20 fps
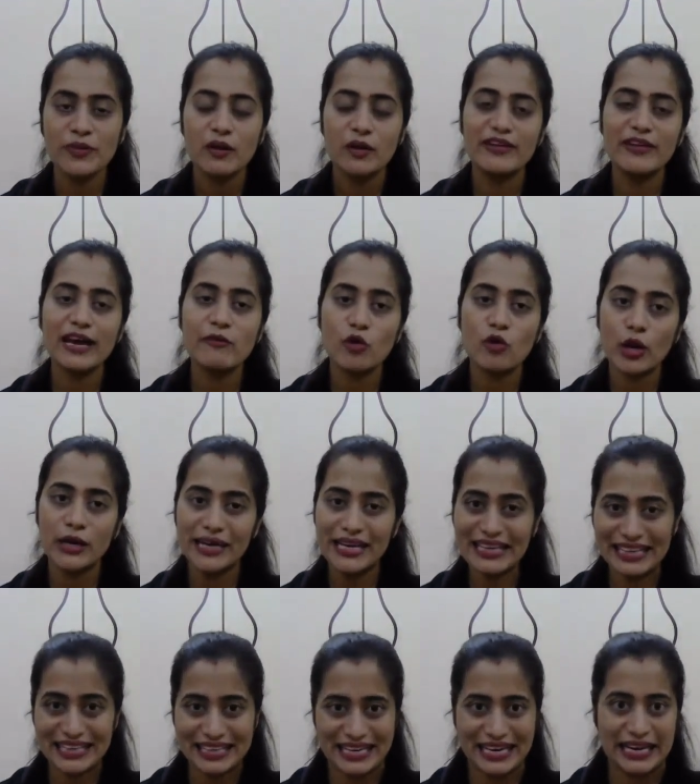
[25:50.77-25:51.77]
we have
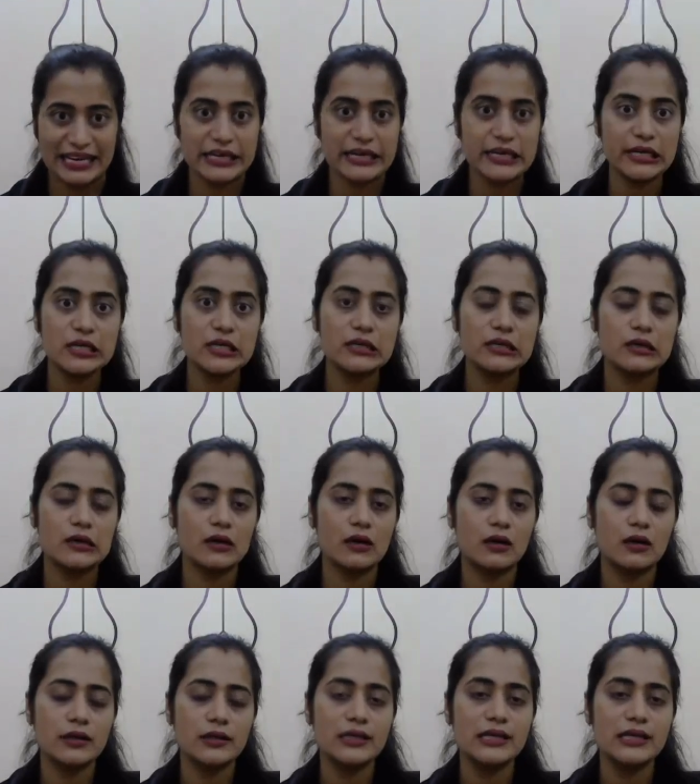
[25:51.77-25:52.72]
already created the